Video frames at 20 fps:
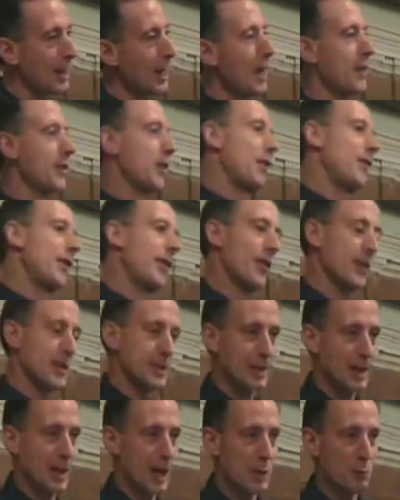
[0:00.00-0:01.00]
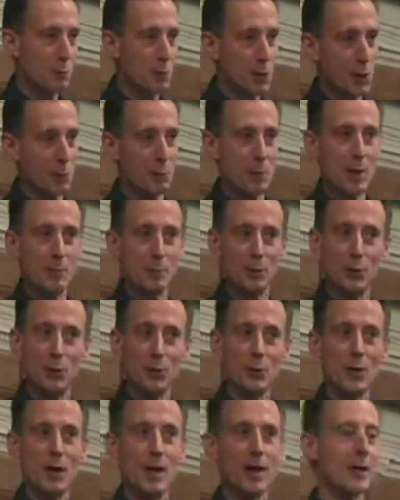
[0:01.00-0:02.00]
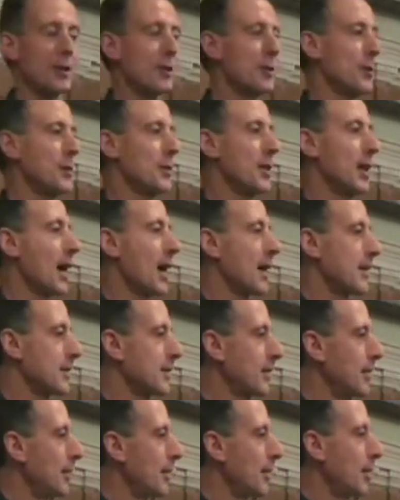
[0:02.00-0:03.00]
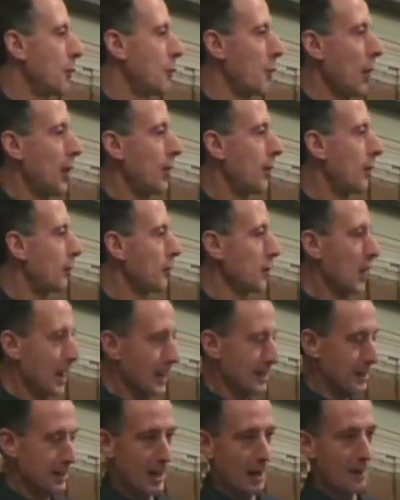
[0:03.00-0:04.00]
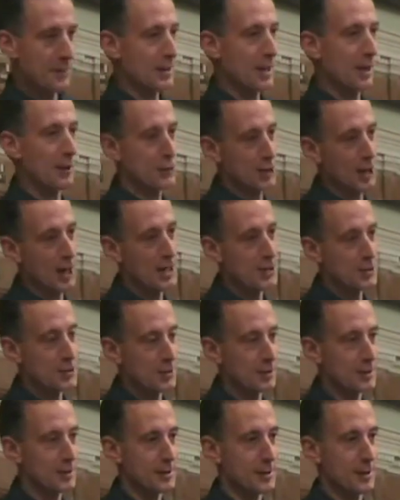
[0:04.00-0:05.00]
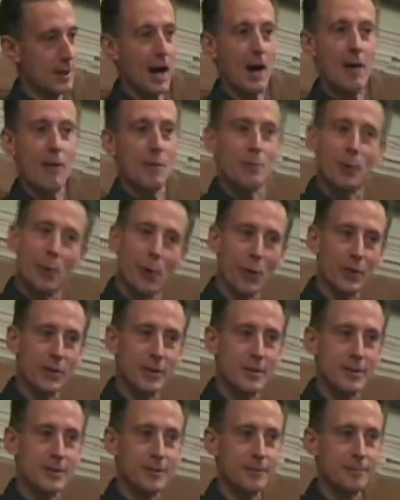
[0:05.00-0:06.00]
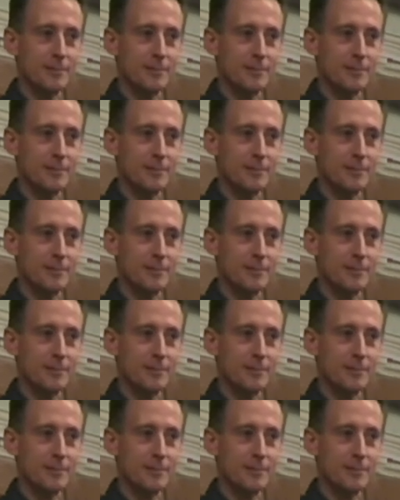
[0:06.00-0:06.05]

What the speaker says: And then on the other side were the people who argued that, well, yes, lifestyle changes are important,